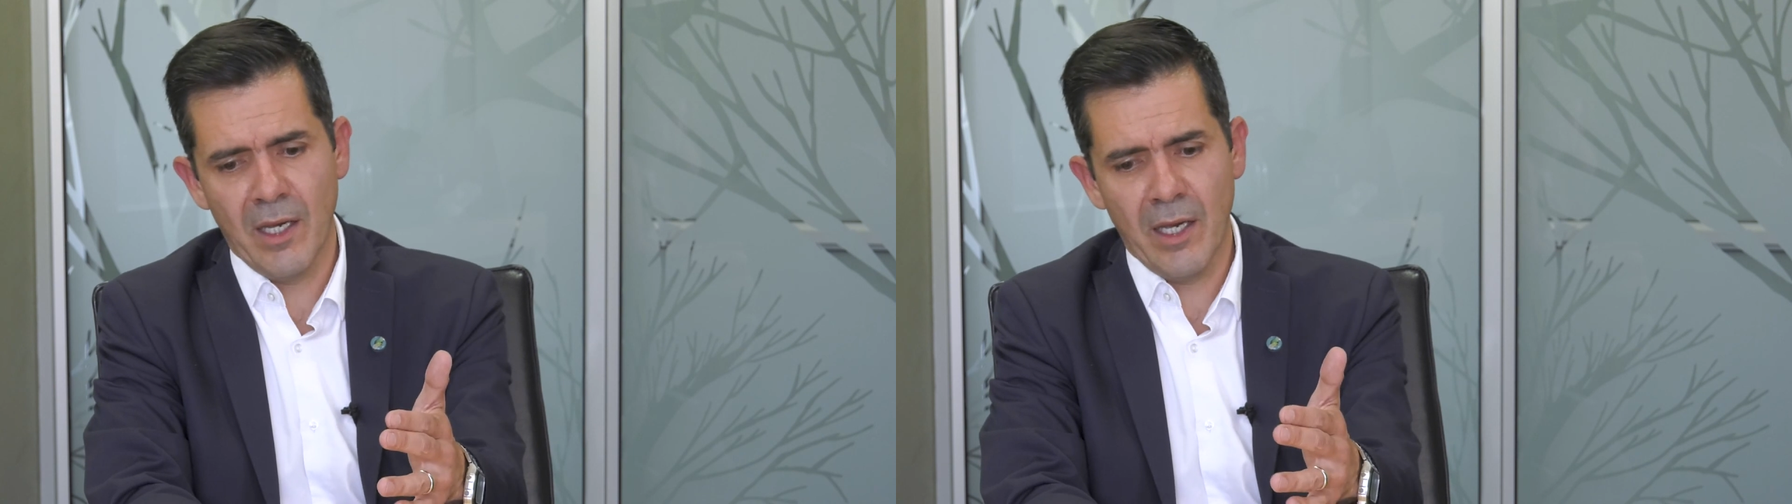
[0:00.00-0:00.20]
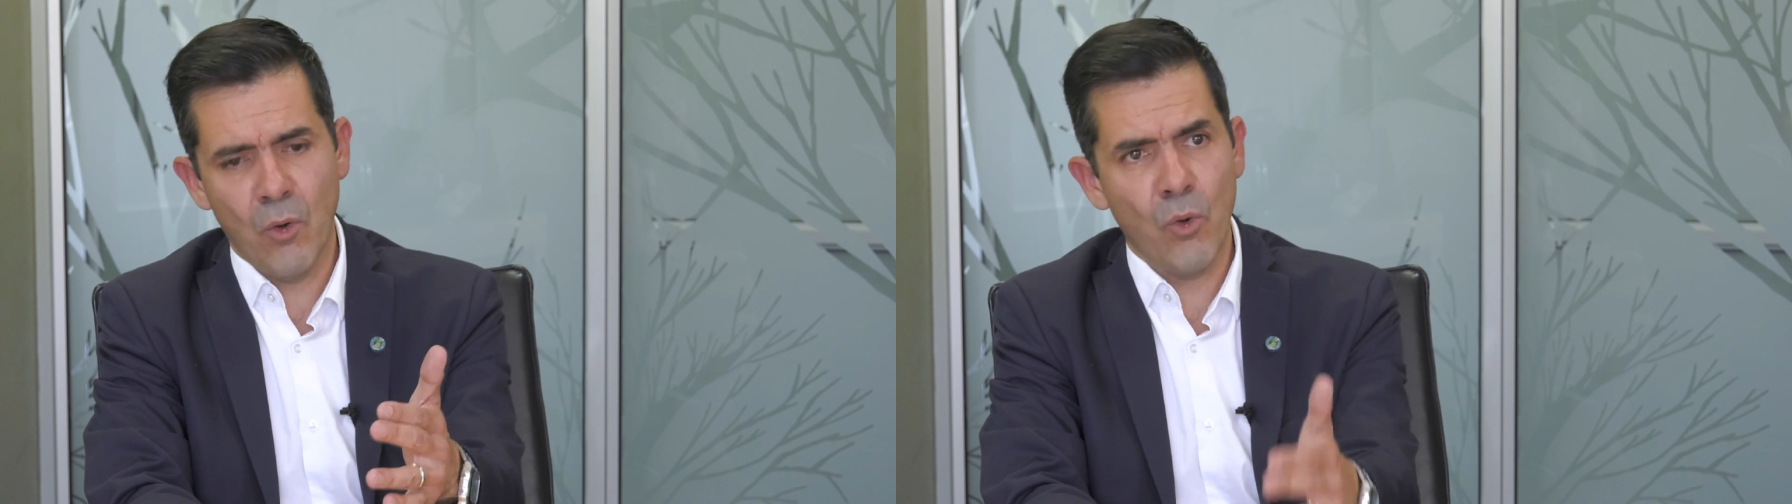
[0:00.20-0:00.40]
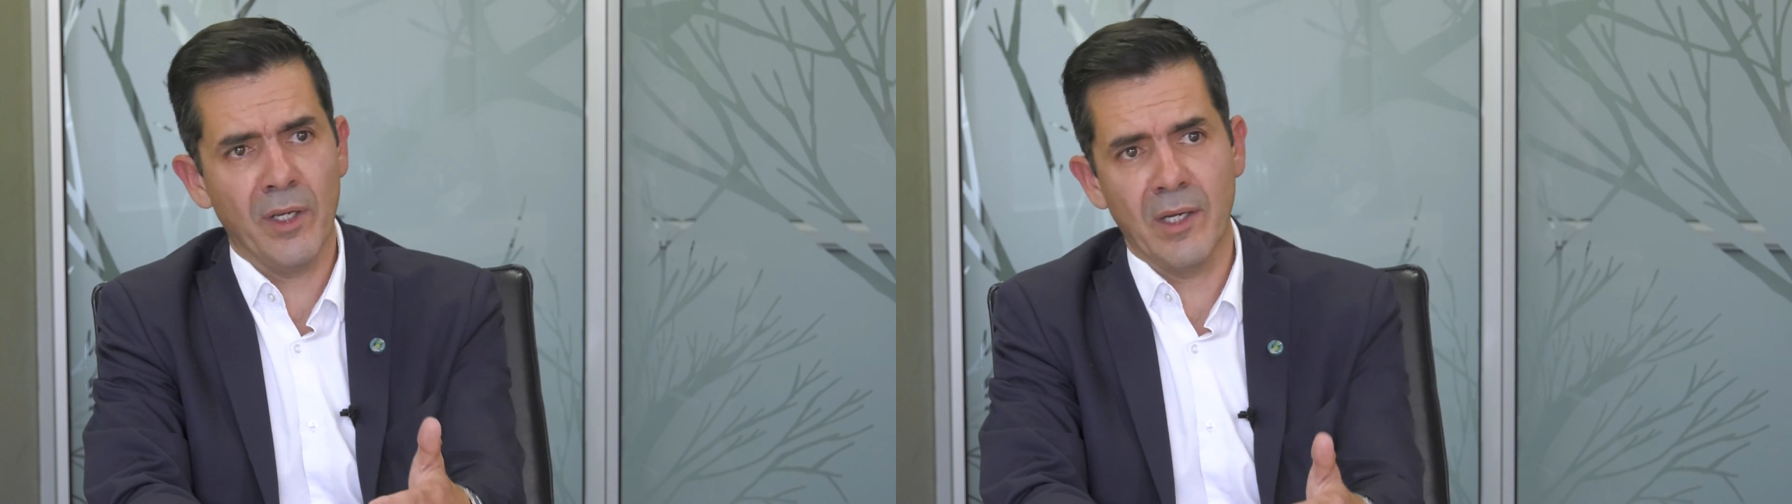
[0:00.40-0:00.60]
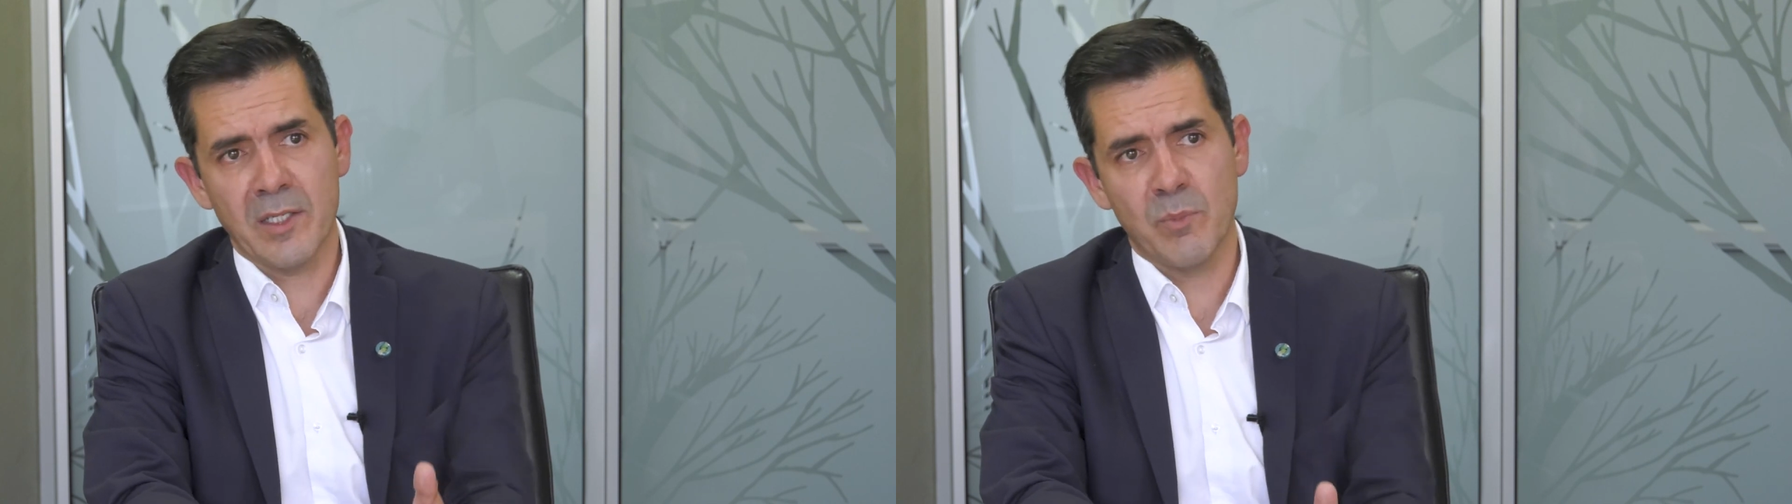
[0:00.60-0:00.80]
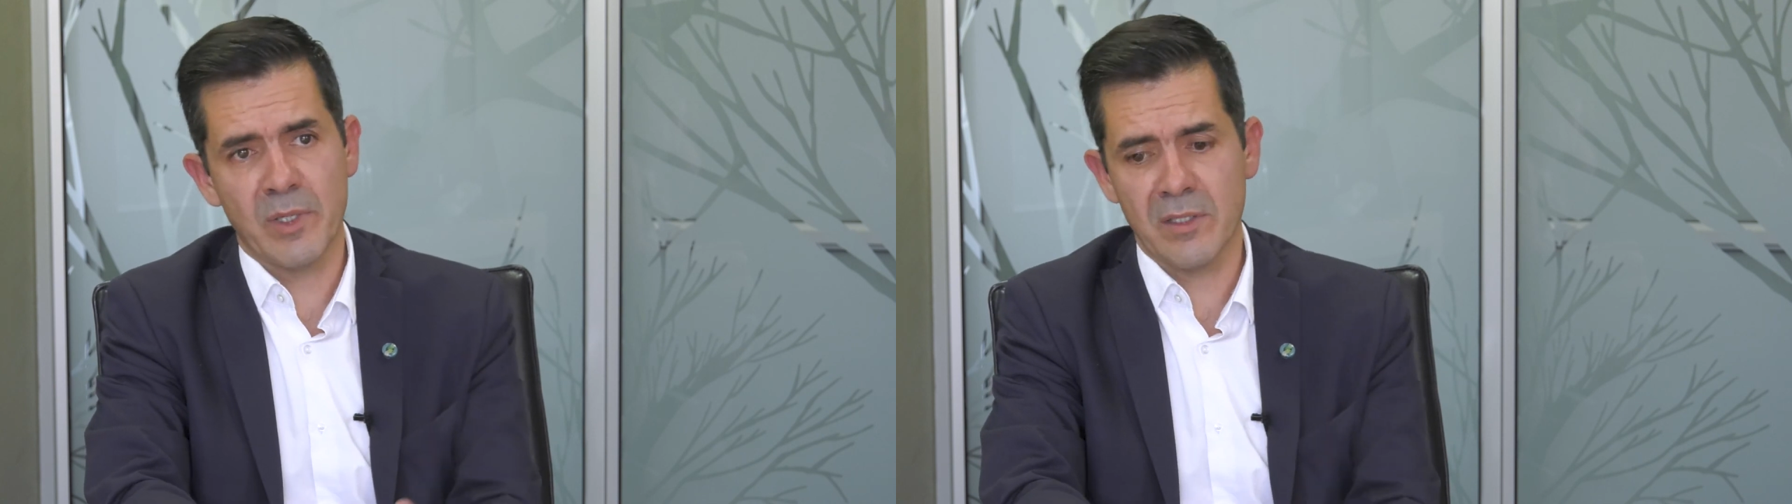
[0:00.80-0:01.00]

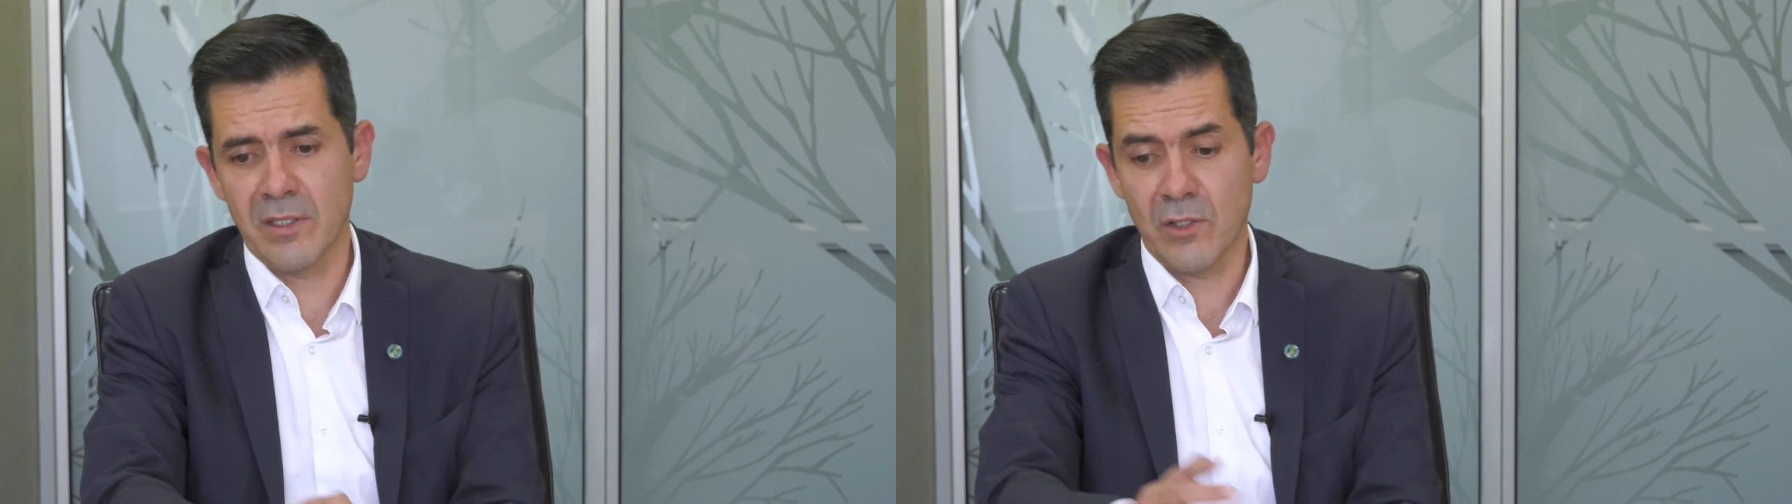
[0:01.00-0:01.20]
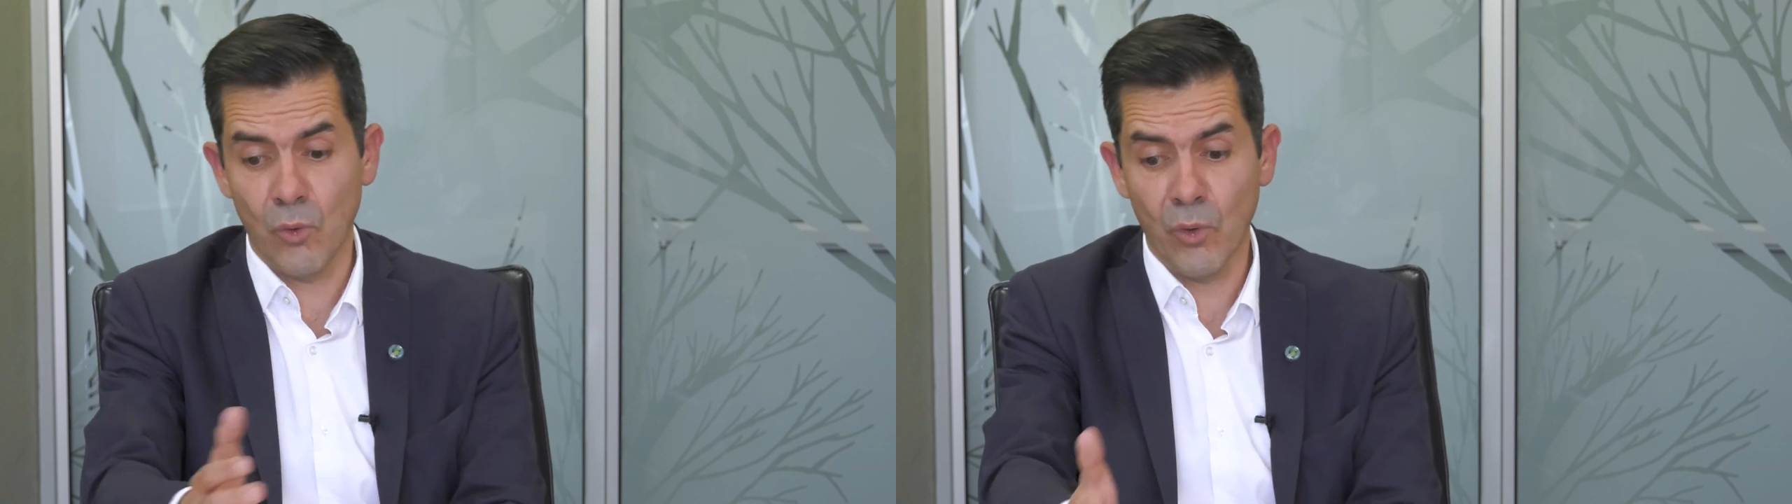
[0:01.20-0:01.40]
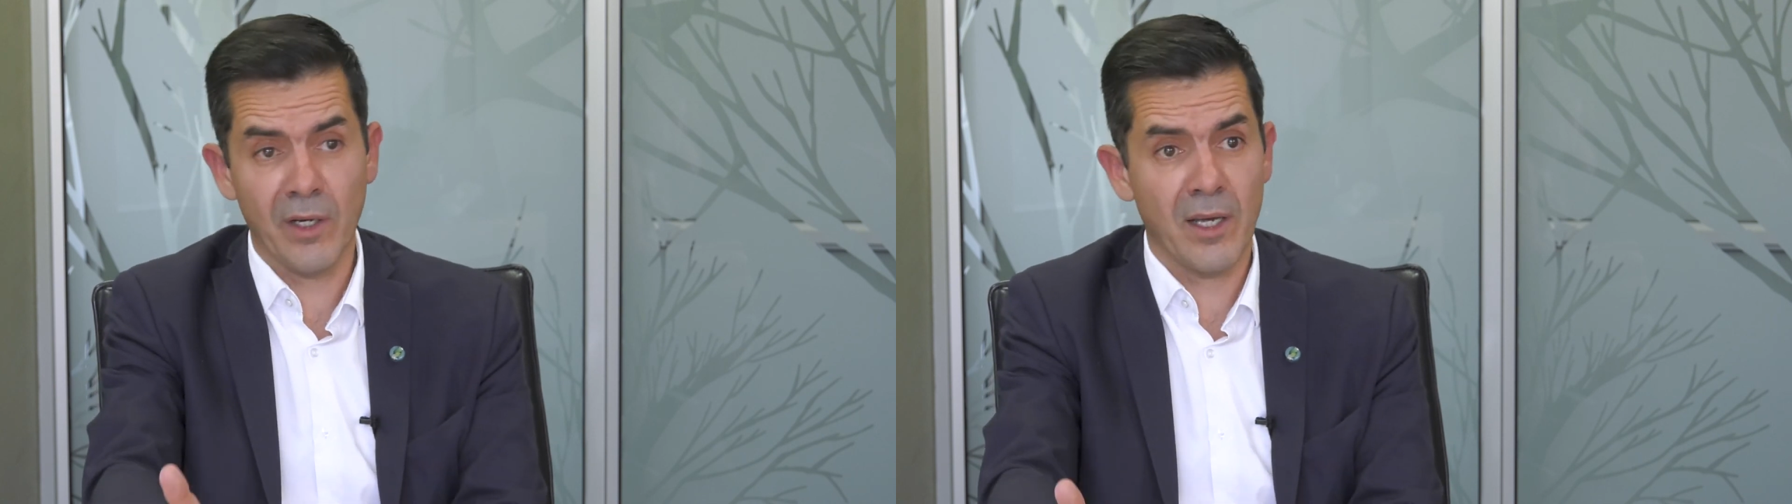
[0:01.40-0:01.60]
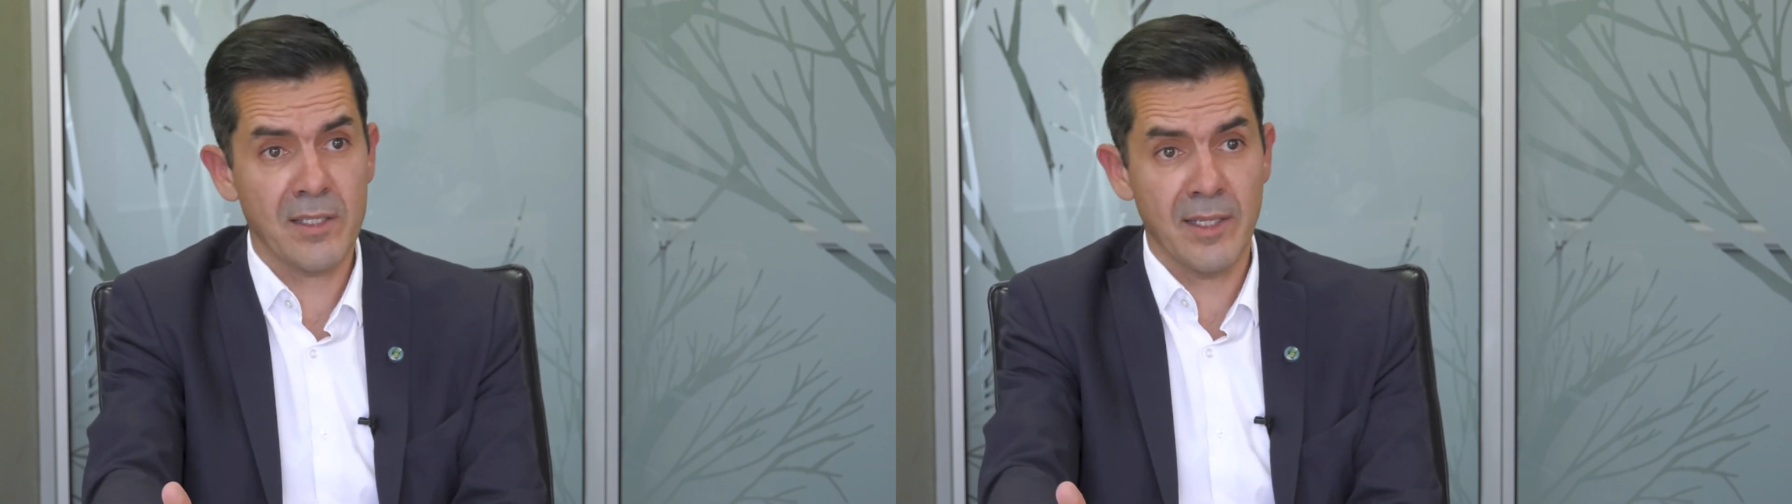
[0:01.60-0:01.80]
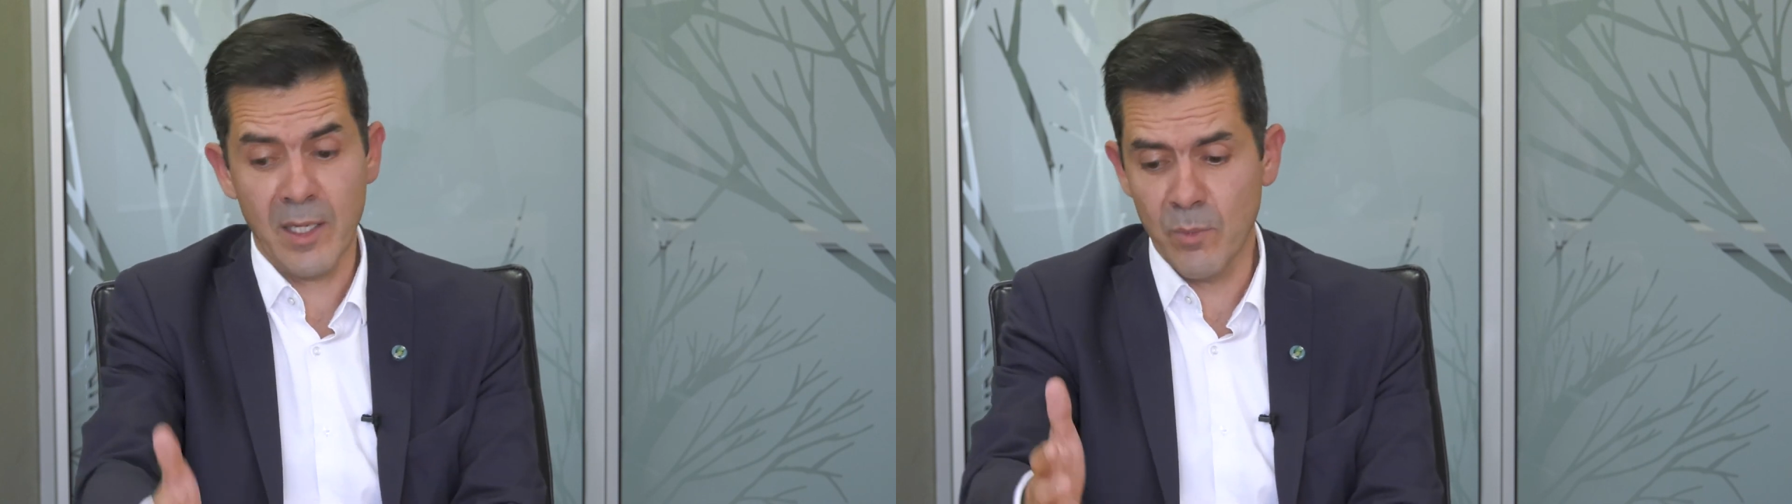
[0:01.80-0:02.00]
organized business,
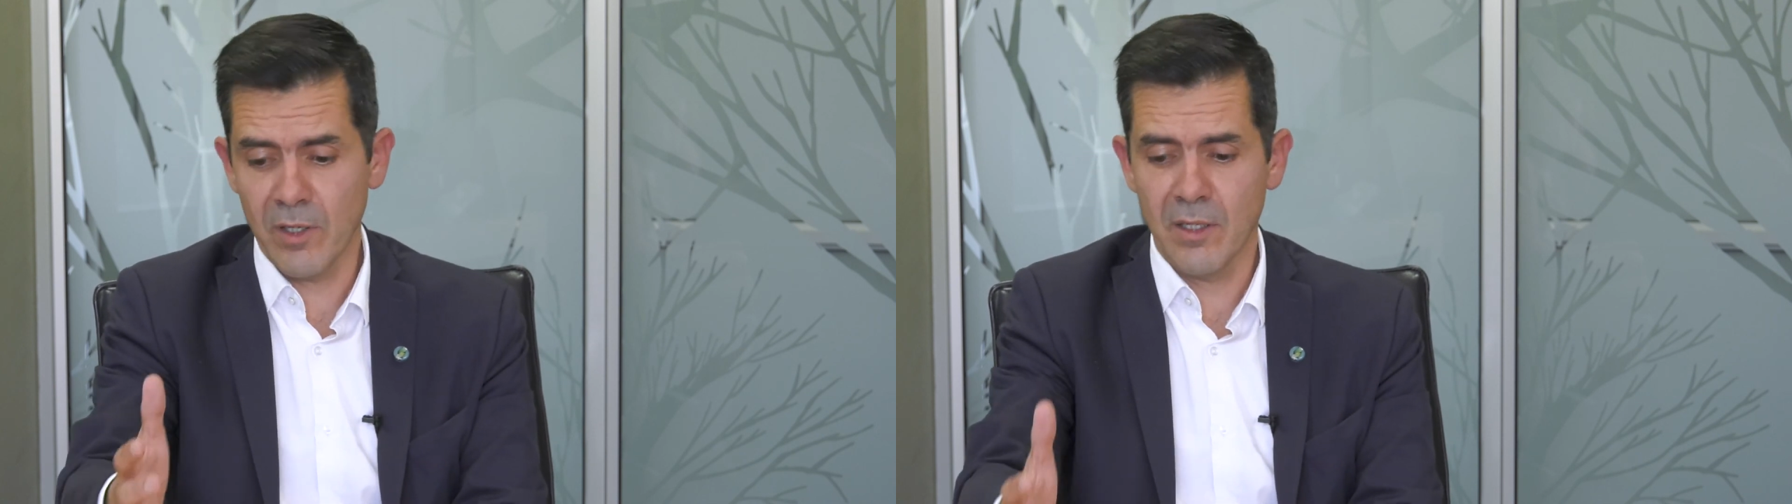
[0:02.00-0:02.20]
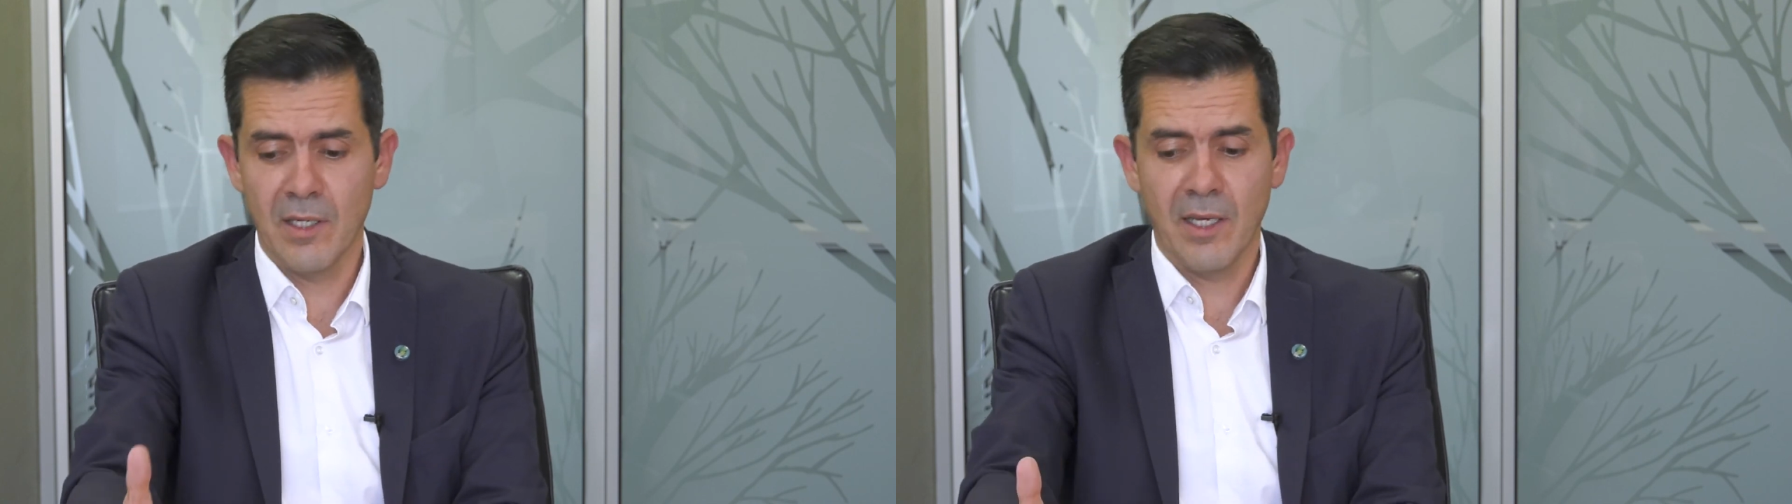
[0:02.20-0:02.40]
organized labor,